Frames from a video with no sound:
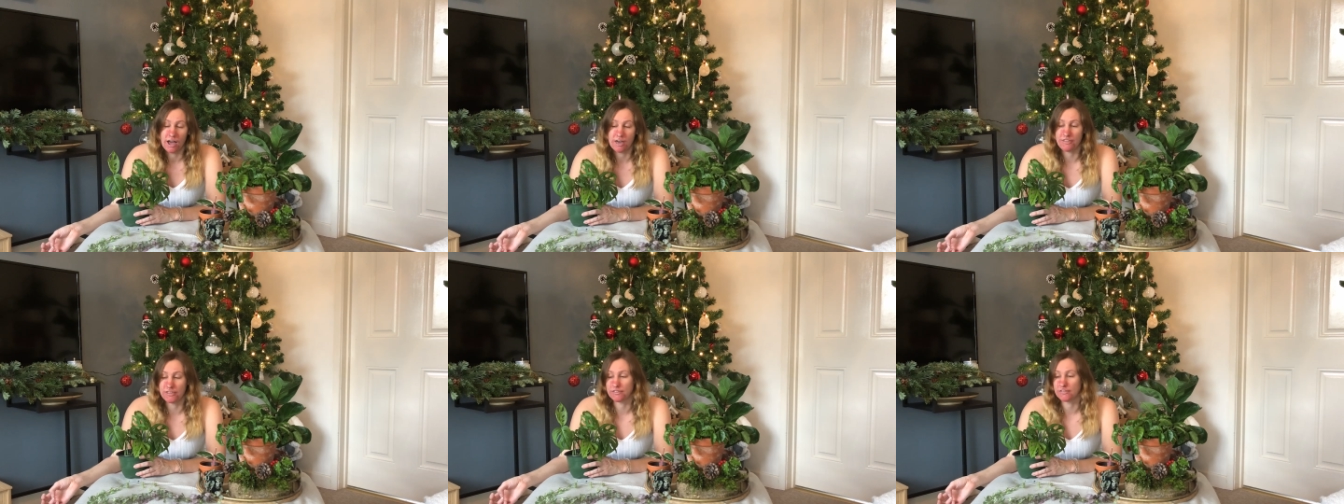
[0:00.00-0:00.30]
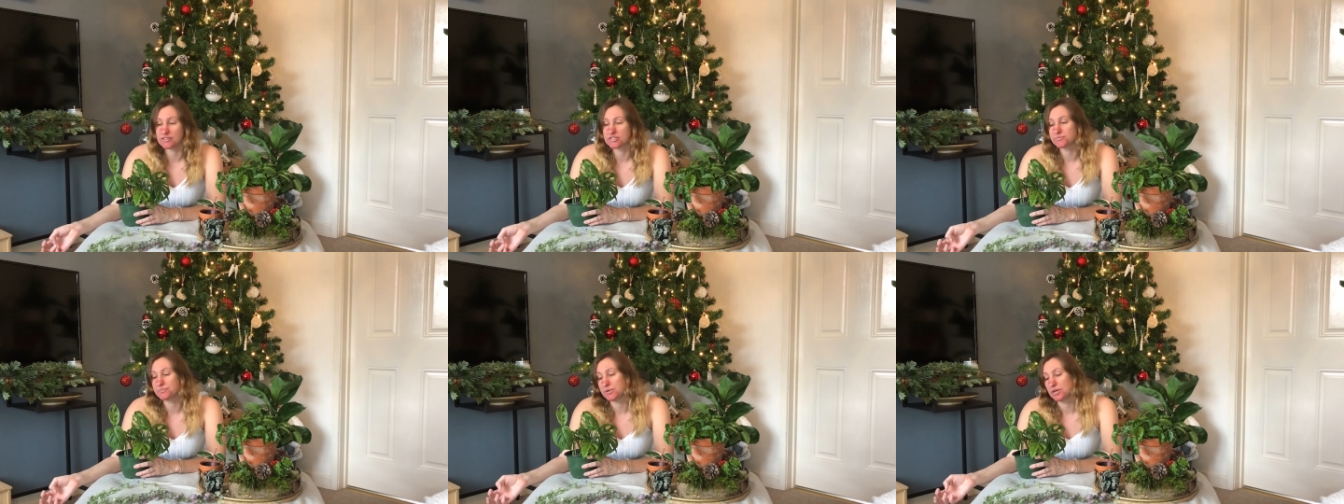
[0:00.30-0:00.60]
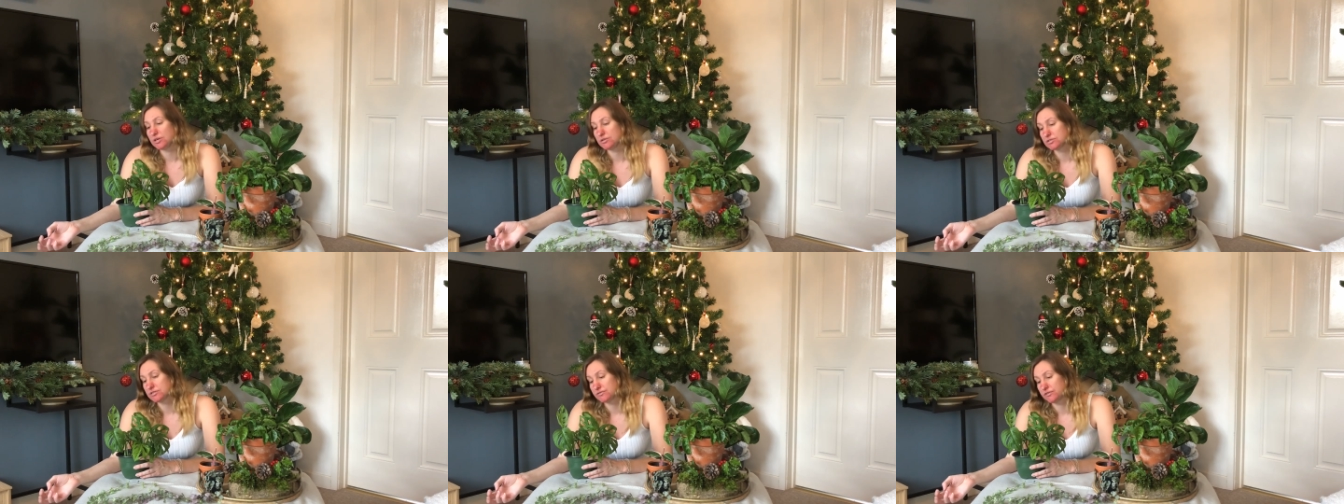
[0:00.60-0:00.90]
I think it's
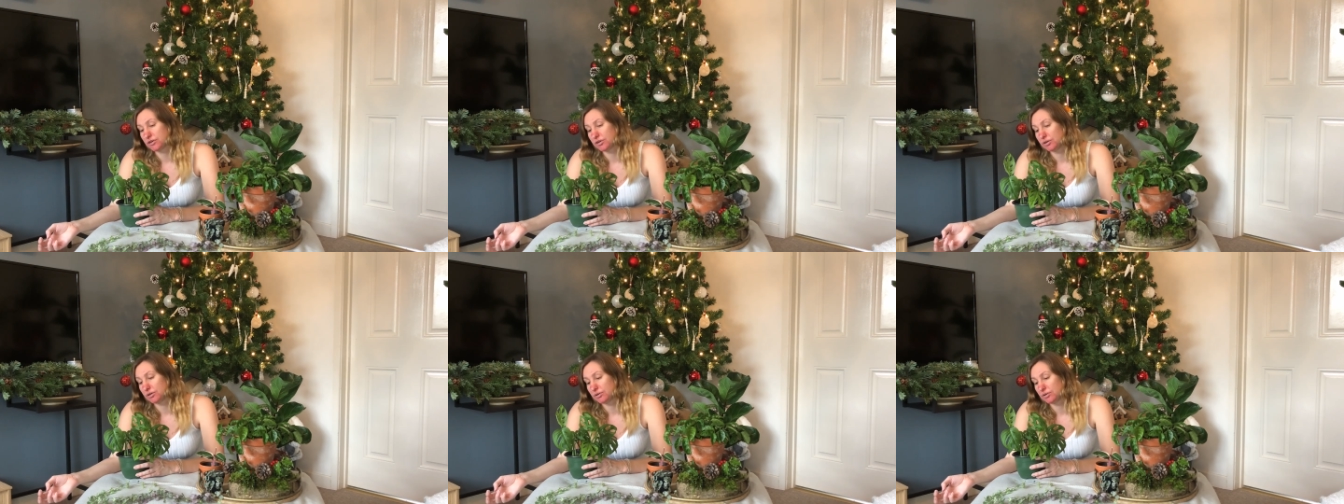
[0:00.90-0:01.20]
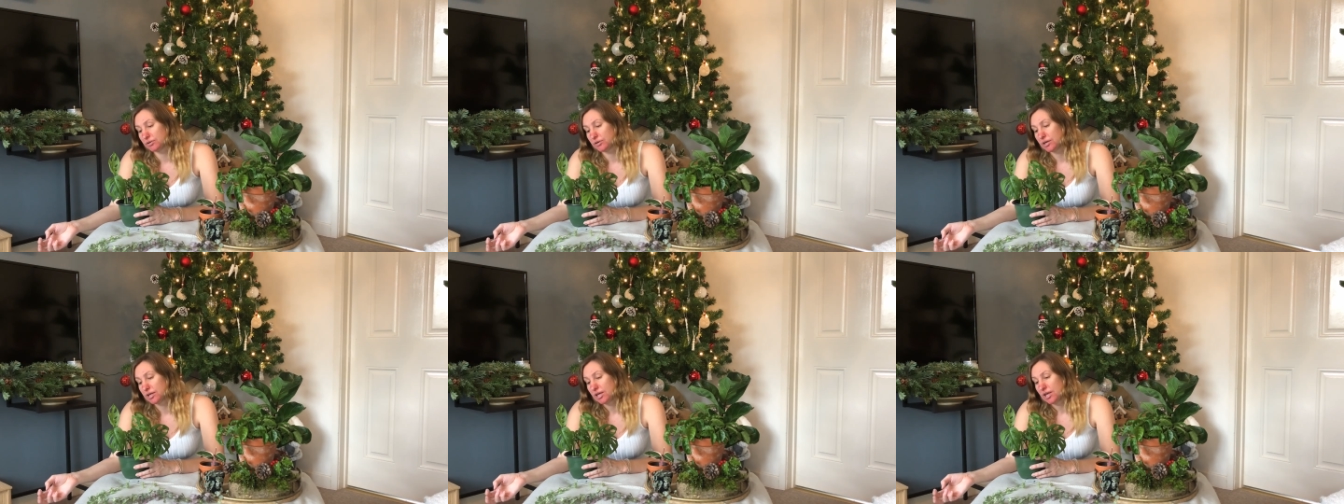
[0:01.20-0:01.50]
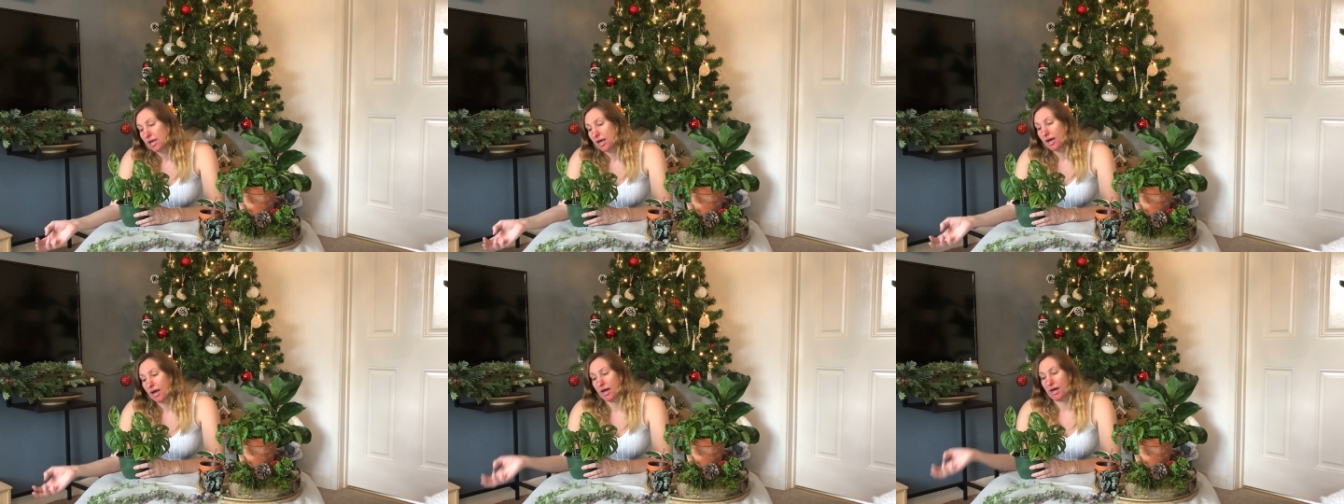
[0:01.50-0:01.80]
beautiful.
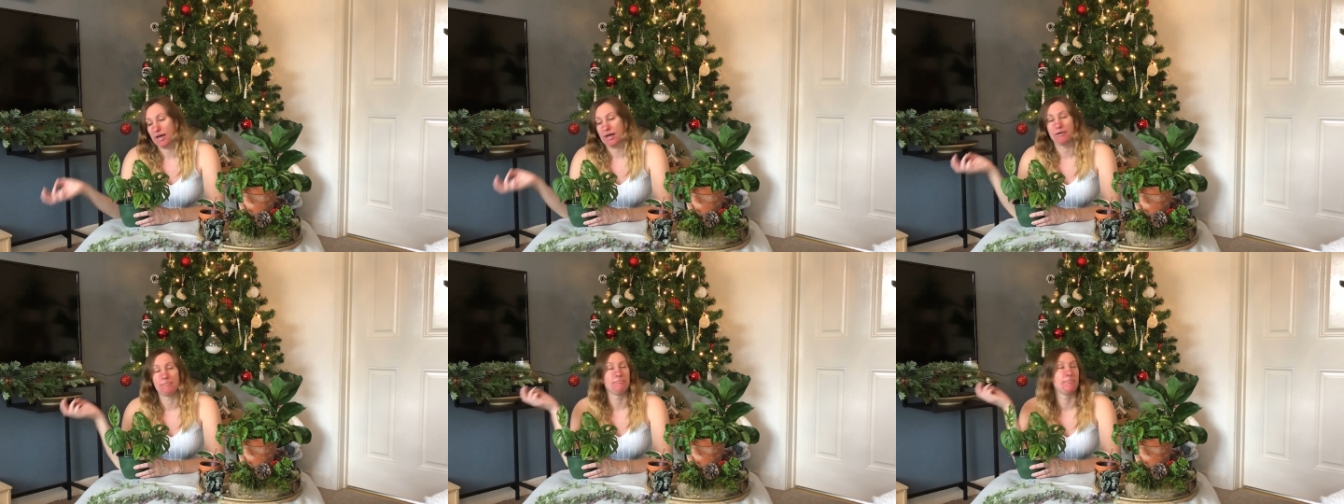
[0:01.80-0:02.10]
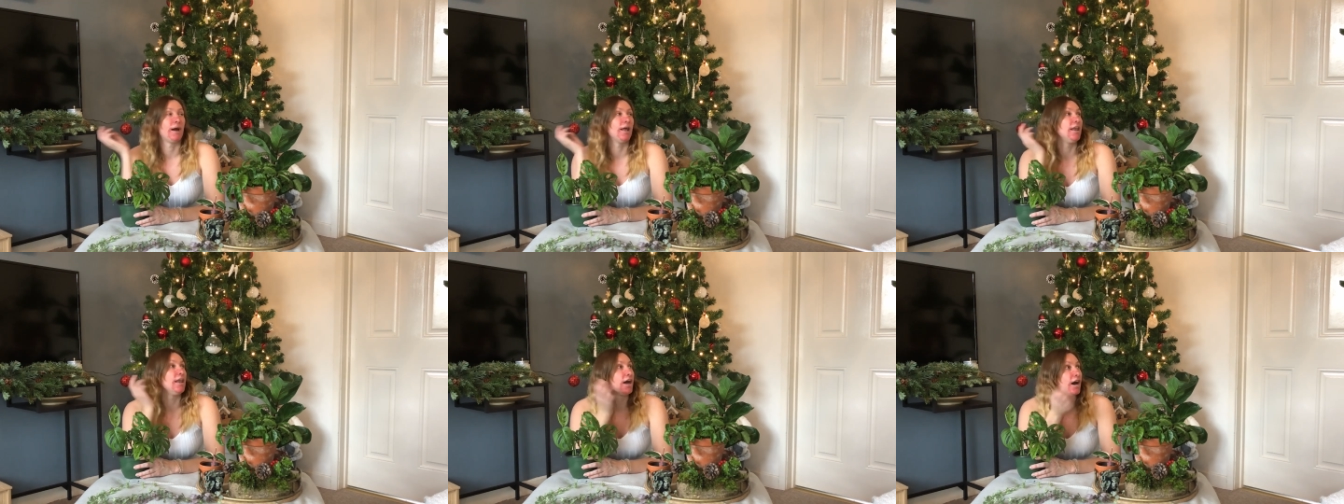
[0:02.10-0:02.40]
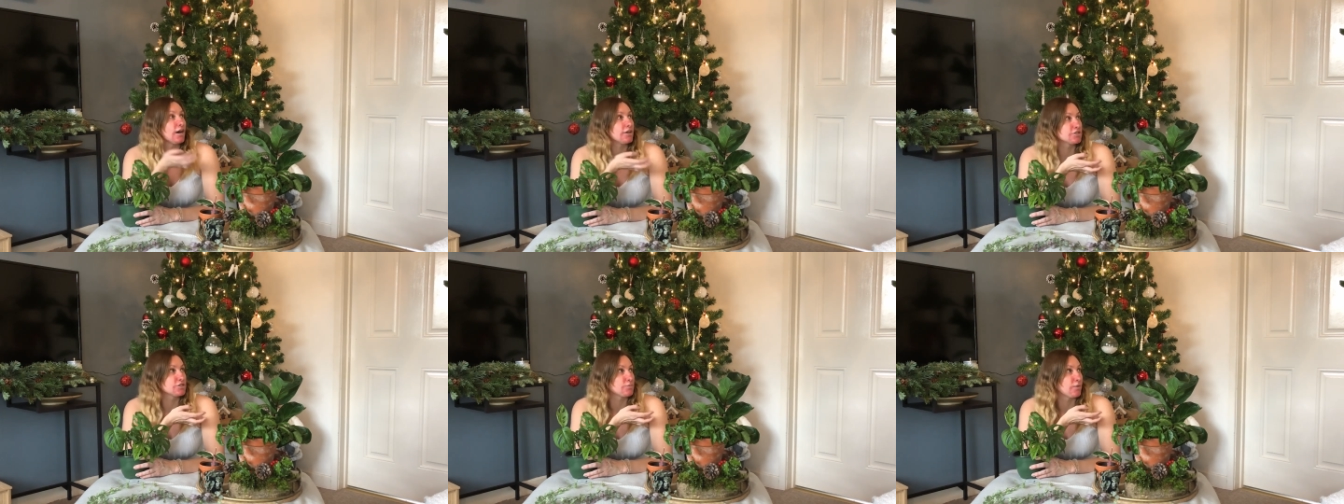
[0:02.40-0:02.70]
My
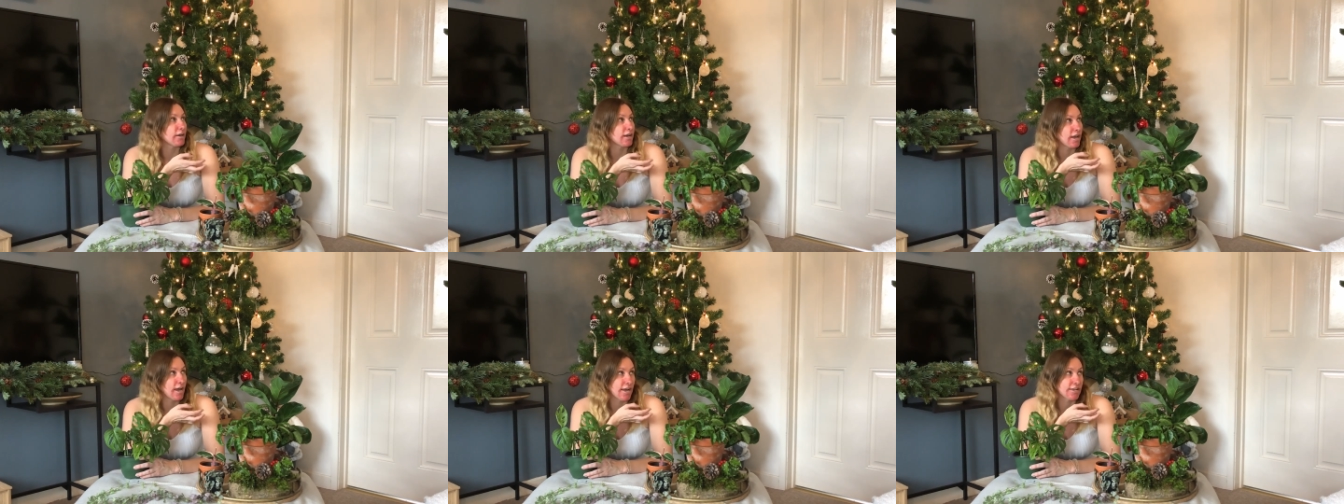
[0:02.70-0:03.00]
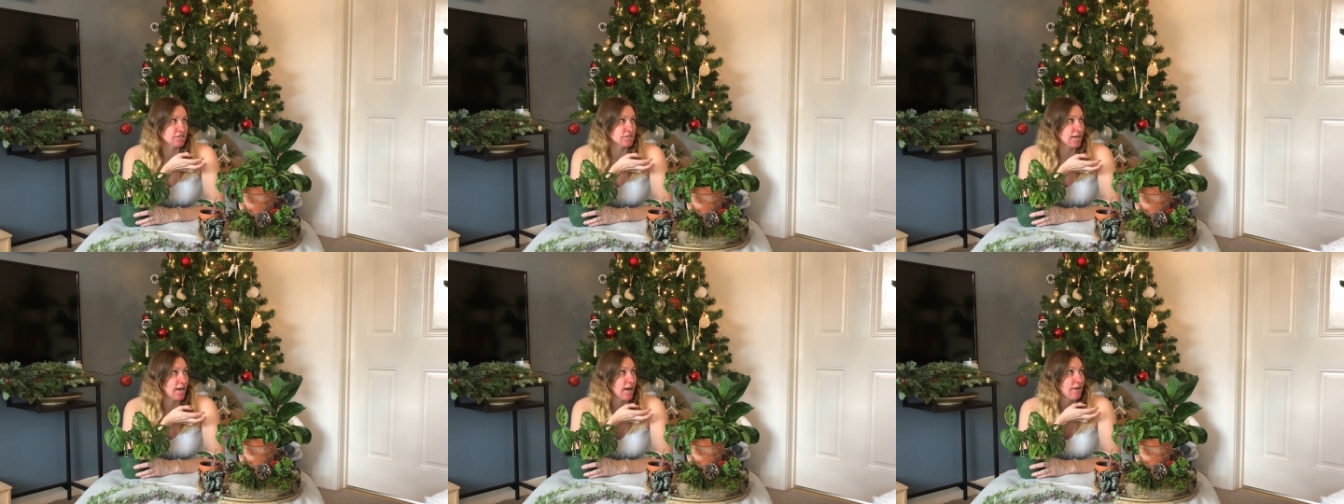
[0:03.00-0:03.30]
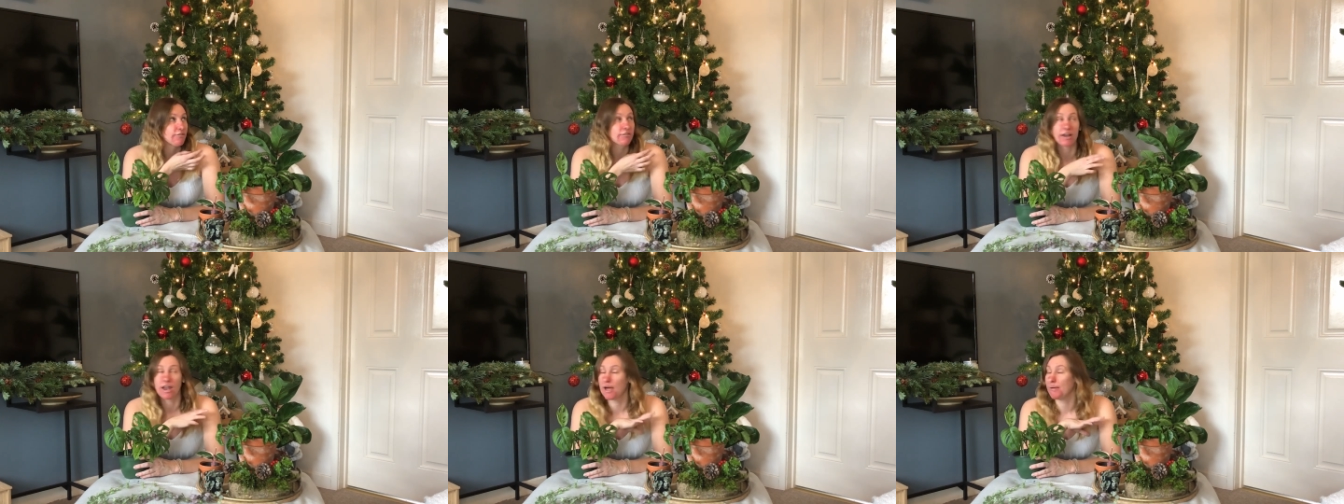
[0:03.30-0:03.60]
larger one I actually
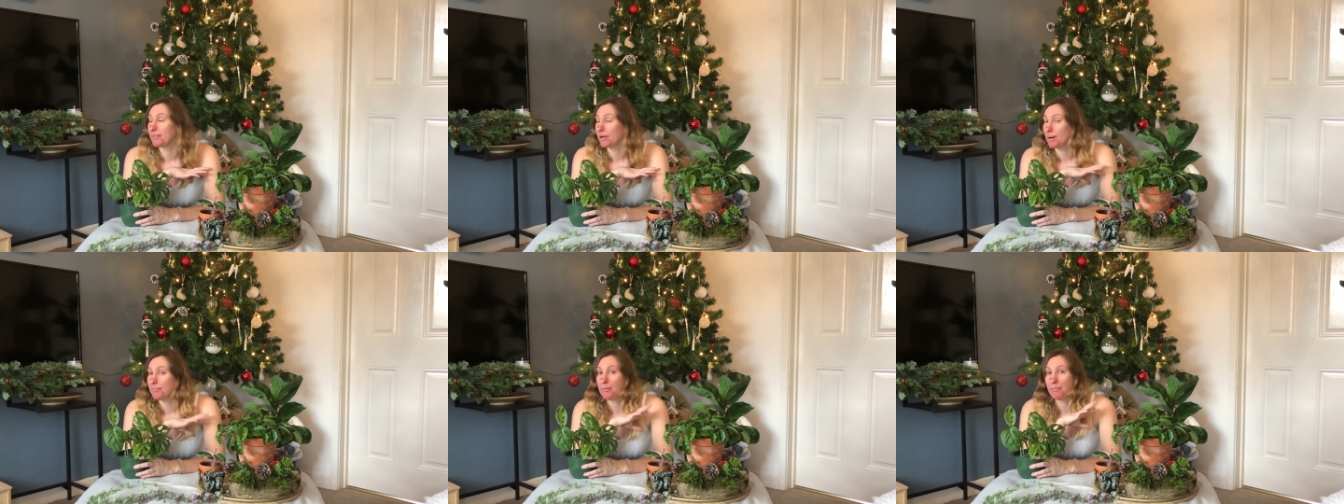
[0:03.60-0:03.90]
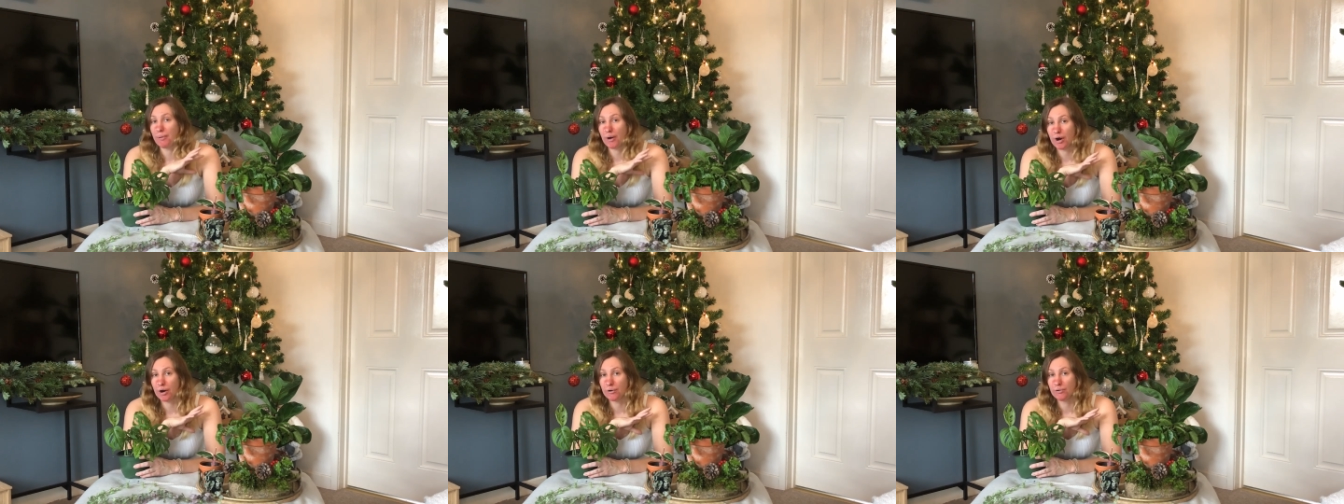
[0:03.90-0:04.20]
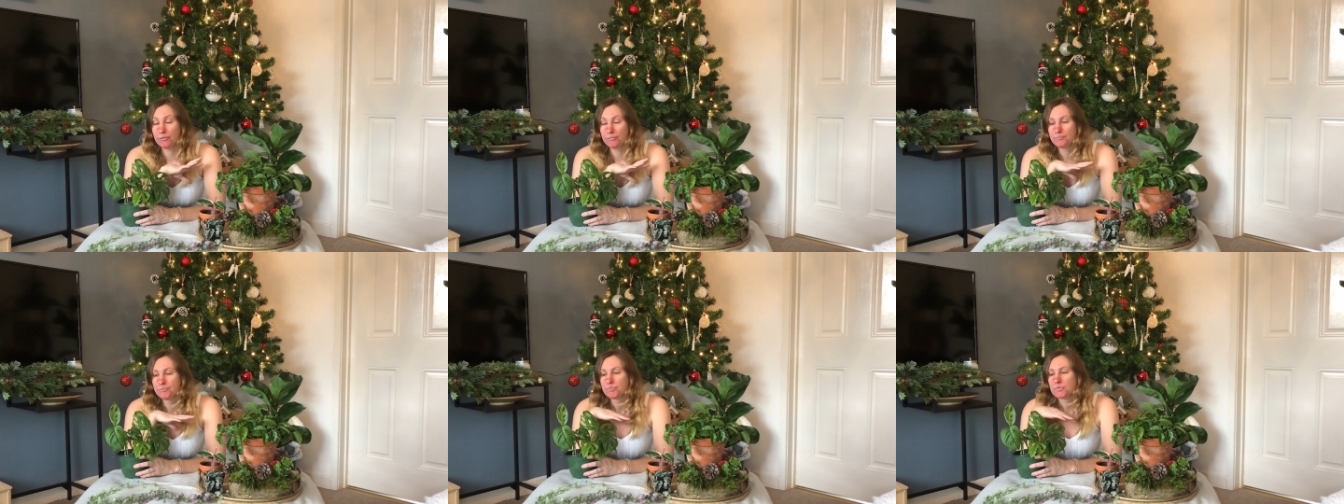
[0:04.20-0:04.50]
have climbing up a
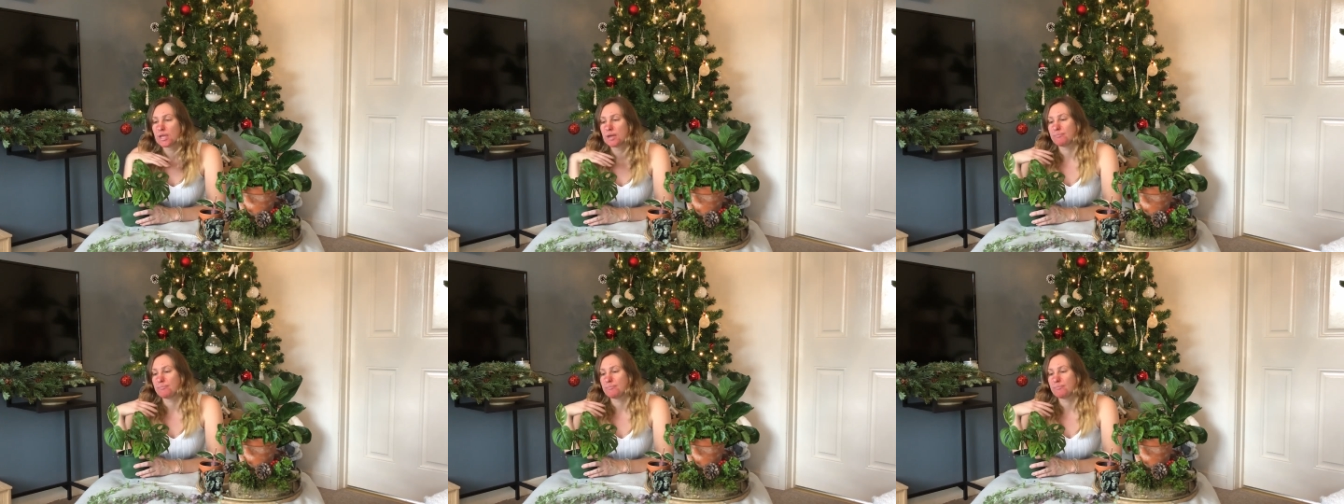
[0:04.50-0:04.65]
pole,